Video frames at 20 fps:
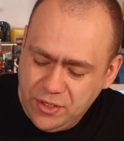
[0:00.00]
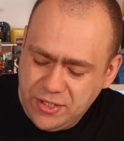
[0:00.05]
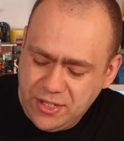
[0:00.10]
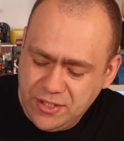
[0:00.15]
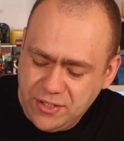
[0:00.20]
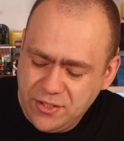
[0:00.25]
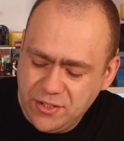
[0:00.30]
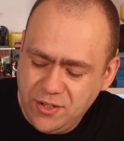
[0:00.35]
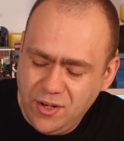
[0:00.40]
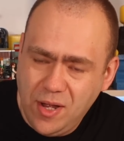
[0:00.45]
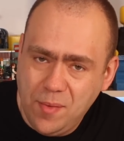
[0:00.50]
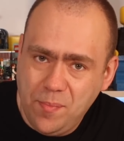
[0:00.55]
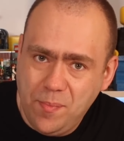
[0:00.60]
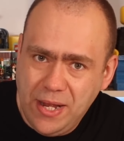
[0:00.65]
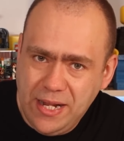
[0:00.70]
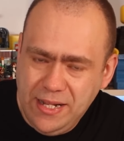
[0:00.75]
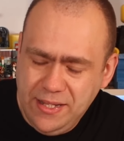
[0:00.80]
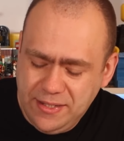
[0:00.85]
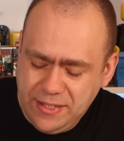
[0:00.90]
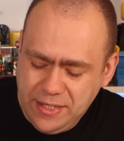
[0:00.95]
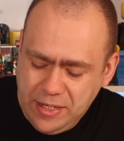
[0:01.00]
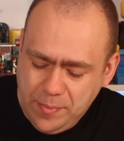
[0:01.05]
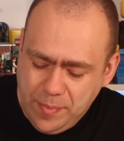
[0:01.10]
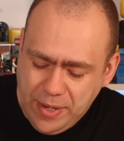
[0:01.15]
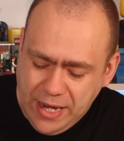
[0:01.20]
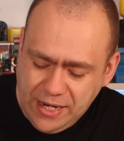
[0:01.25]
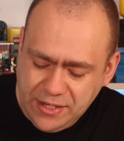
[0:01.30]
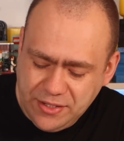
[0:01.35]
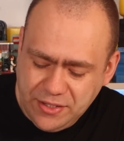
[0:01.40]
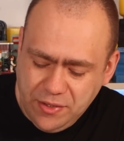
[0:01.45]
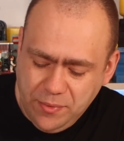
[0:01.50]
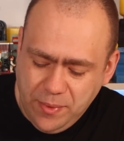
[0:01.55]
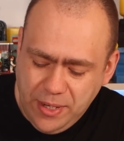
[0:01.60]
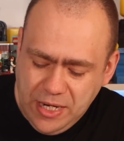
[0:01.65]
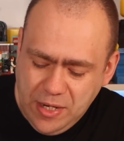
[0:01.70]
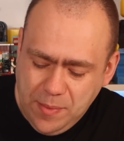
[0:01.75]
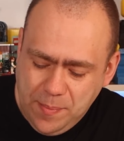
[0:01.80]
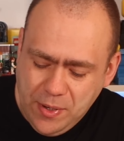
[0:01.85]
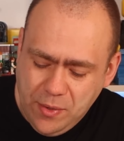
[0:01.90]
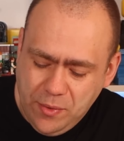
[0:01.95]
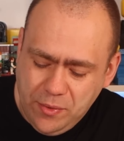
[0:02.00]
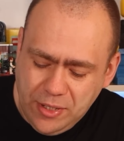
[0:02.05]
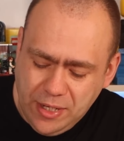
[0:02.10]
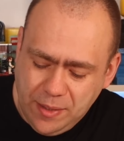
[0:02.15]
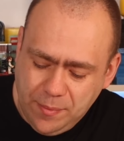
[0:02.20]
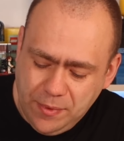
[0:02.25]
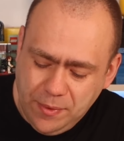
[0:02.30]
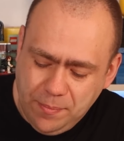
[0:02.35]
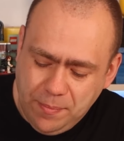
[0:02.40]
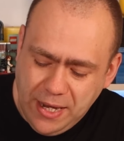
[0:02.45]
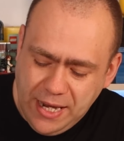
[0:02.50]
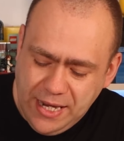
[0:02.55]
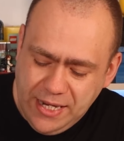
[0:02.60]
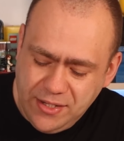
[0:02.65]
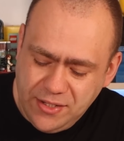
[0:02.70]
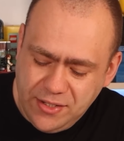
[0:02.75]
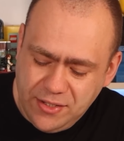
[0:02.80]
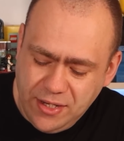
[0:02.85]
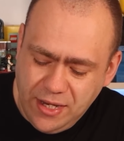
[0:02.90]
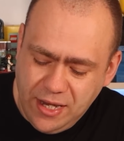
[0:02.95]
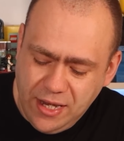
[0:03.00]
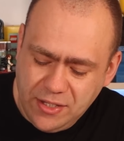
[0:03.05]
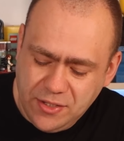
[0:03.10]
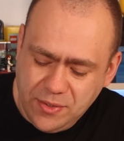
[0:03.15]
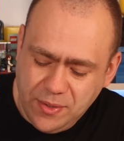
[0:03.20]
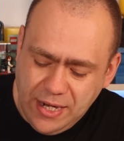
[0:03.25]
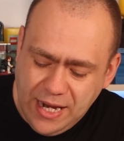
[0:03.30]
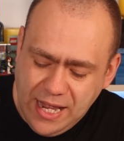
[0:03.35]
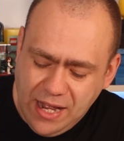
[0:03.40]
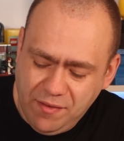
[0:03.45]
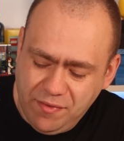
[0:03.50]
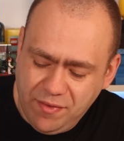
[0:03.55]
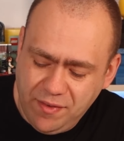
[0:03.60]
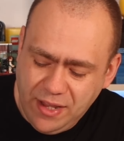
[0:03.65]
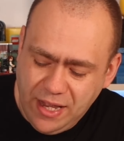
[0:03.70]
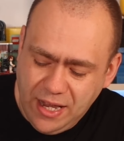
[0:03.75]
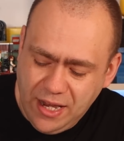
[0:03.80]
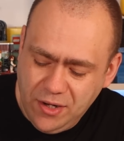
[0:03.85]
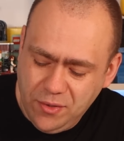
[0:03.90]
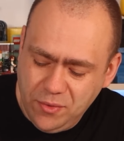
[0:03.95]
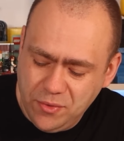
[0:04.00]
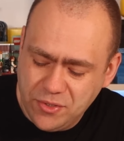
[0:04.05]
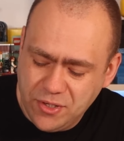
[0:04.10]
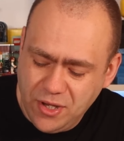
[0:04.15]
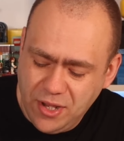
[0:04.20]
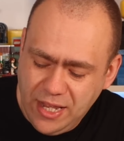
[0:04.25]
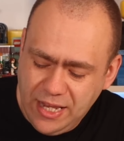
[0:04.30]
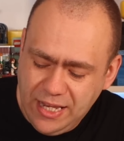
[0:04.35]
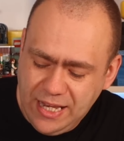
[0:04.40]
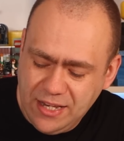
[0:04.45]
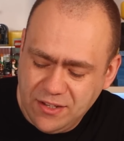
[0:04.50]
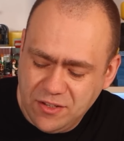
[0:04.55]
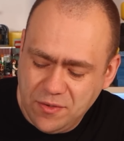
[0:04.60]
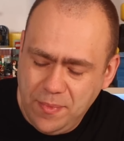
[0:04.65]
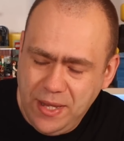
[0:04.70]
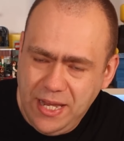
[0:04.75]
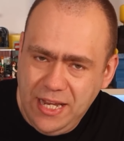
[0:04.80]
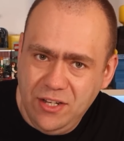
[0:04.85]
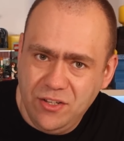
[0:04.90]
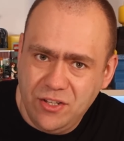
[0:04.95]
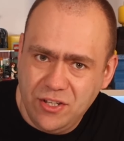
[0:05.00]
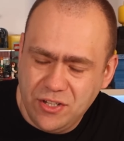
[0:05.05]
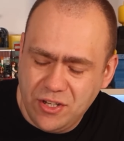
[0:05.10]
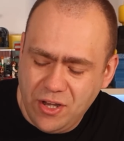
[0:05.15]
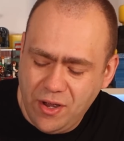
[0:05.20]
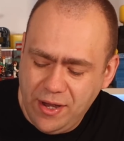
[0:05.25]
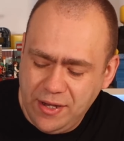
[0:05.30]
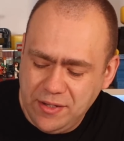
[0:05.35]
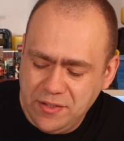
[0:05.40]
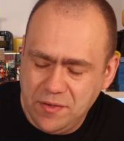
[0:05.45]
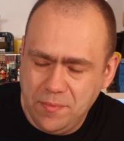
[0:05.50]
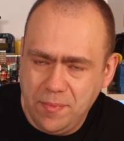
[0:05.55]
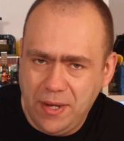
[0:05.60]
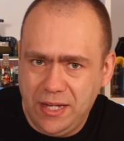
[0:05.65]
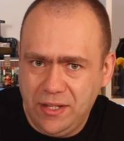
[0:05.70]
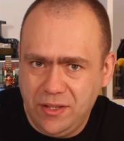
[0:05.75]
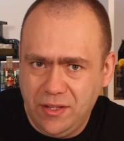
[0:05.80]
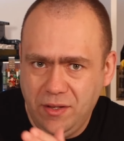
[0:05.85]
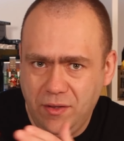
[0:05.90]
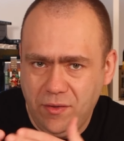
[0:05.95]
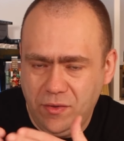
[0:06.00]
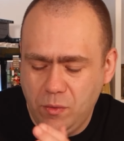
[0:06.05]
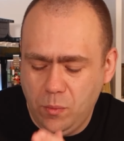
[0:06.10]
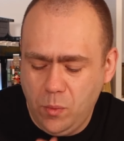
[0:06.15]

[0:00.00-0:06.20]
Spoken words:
So there's a slight bend to the back. So the way you build up the base to allow for that and also then get some hinges going to make the